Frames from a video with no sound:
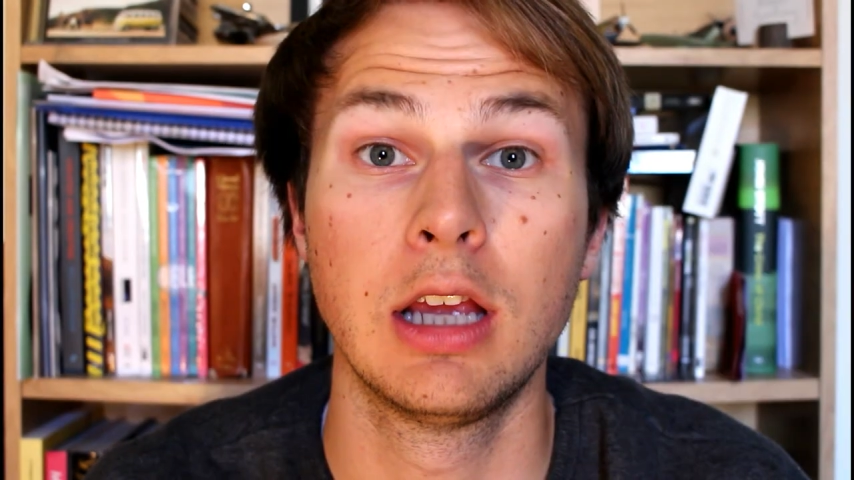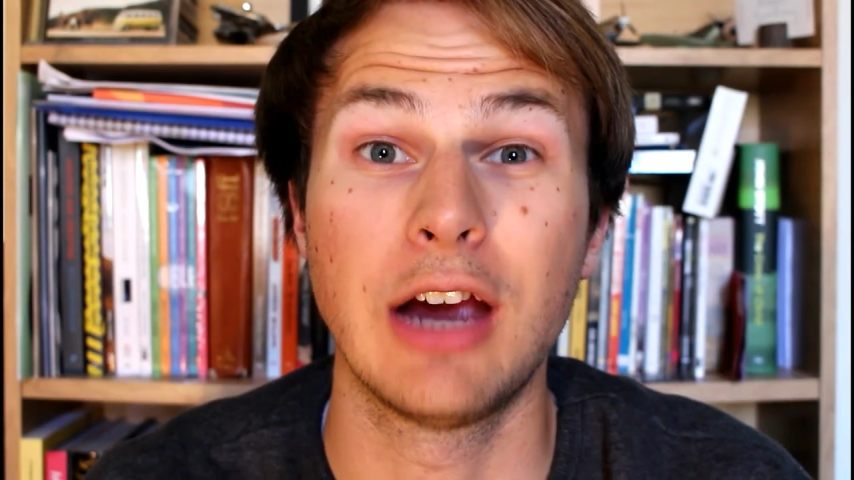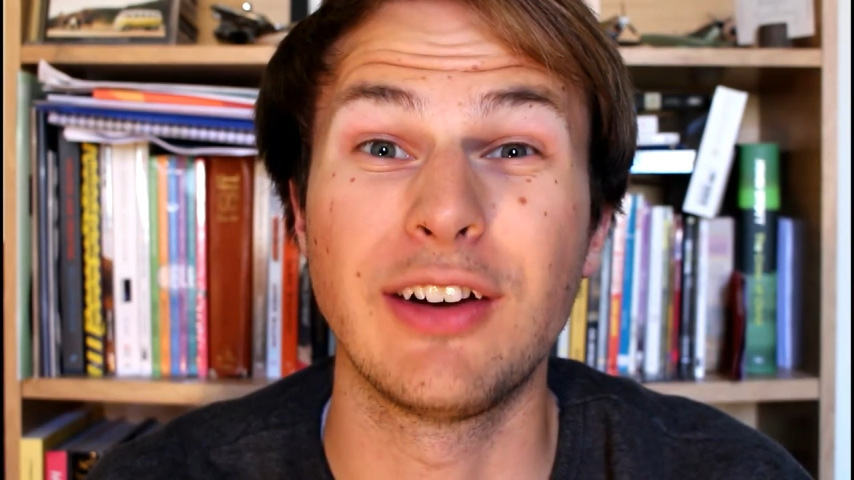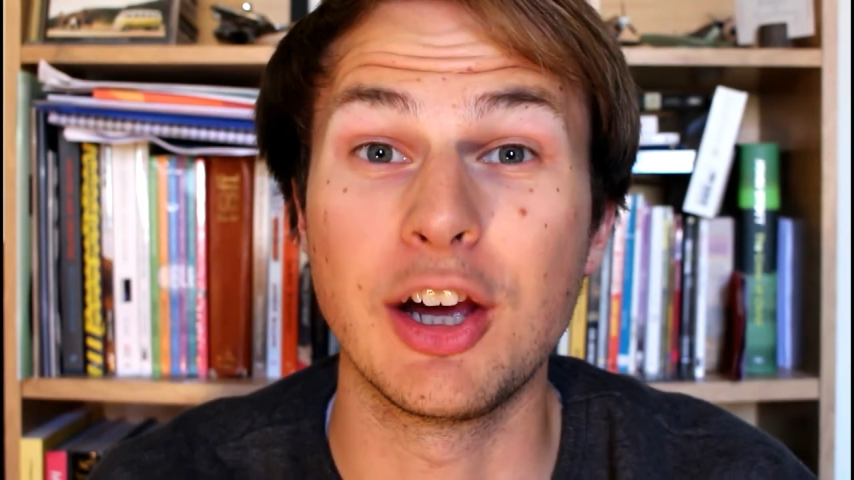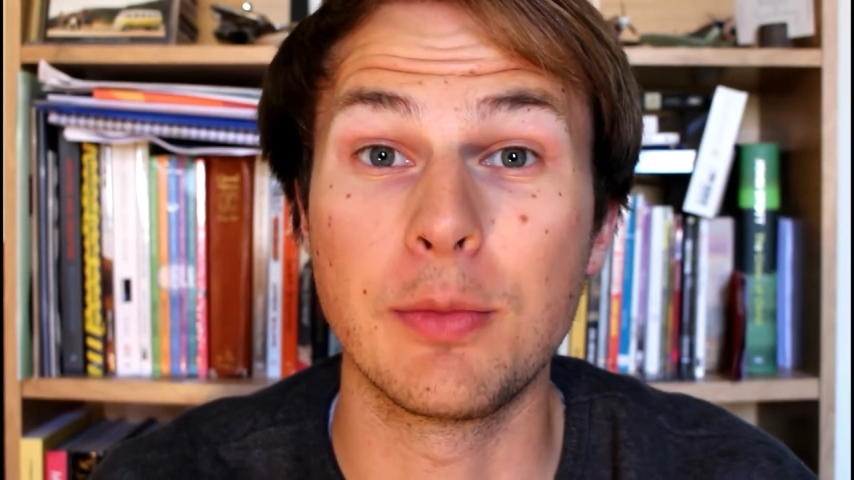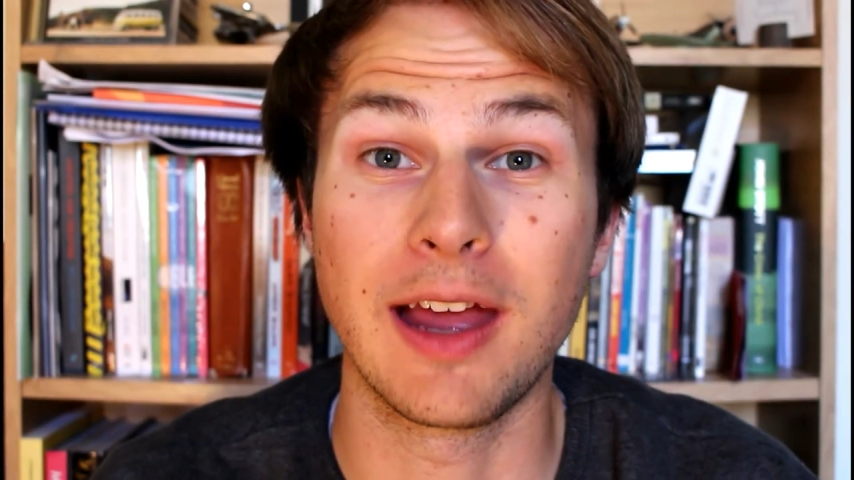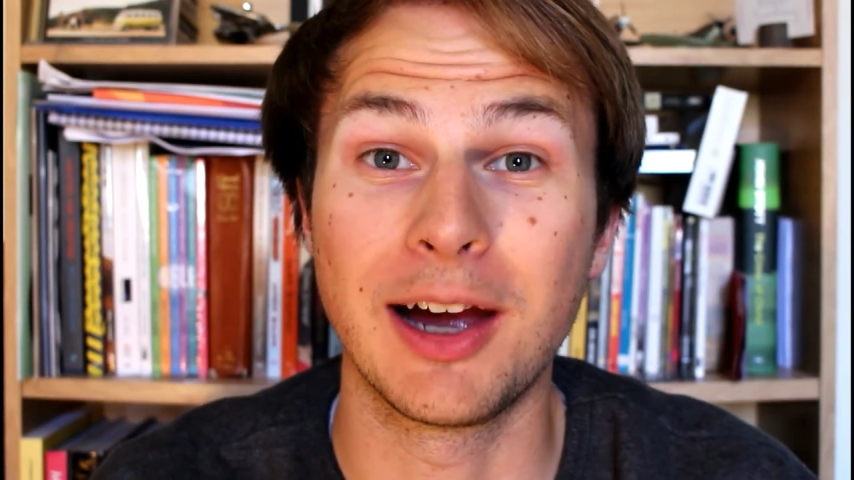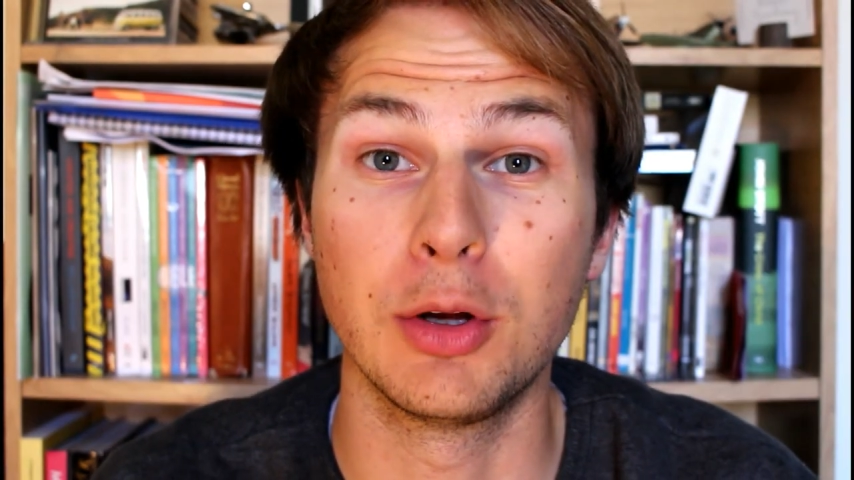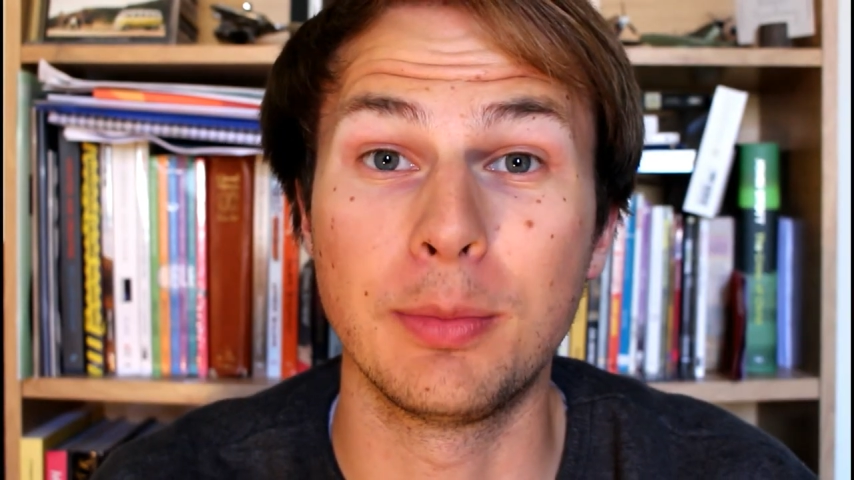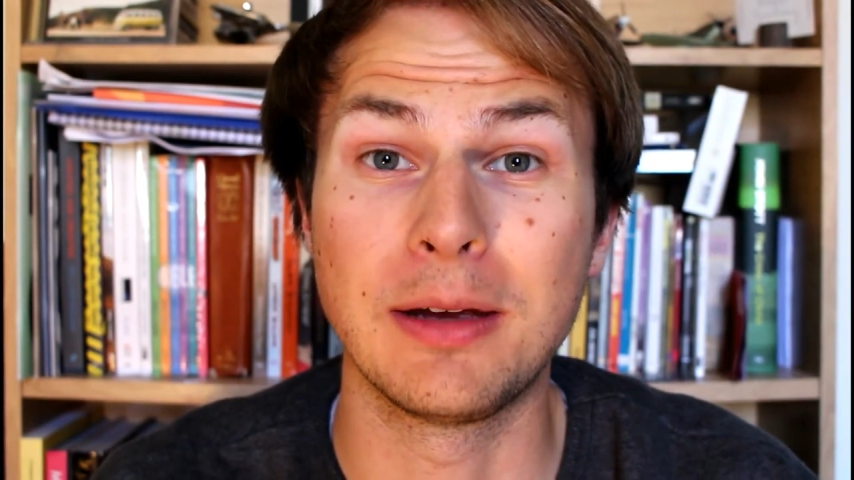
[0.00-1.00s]
I really hope that
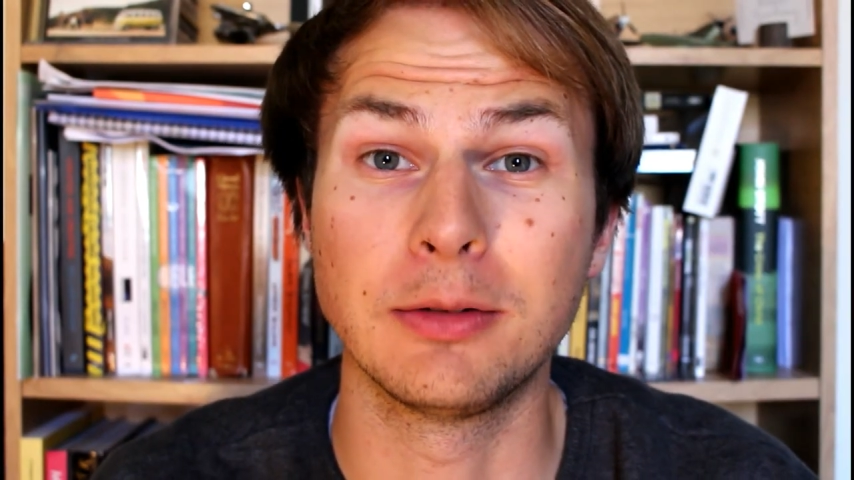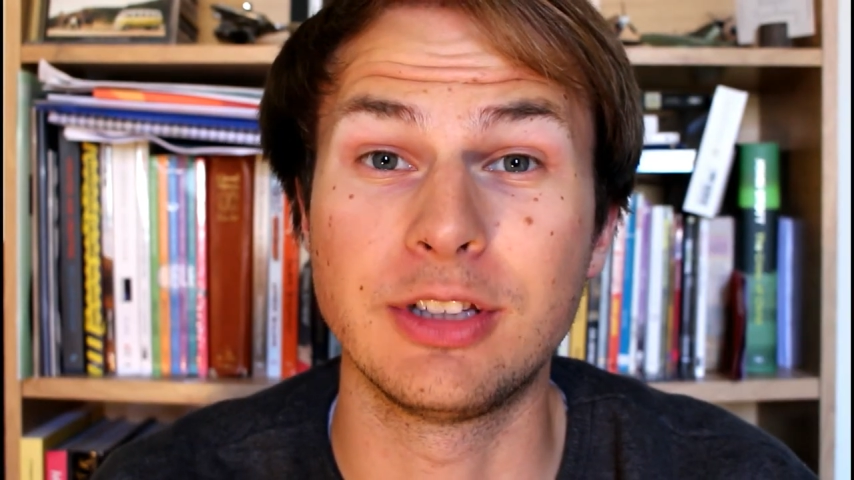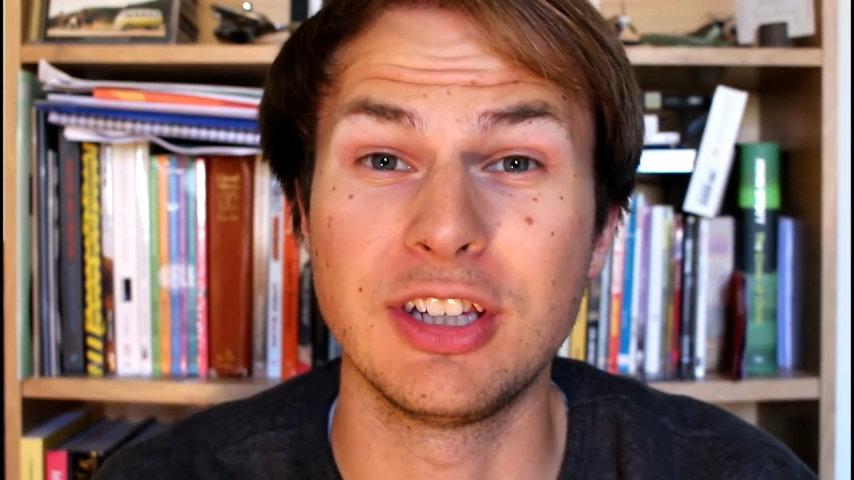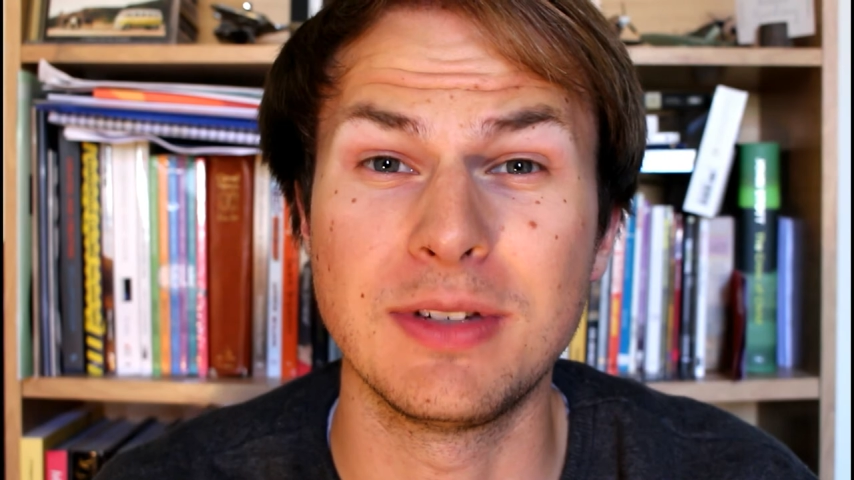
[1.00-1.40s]
I will be able to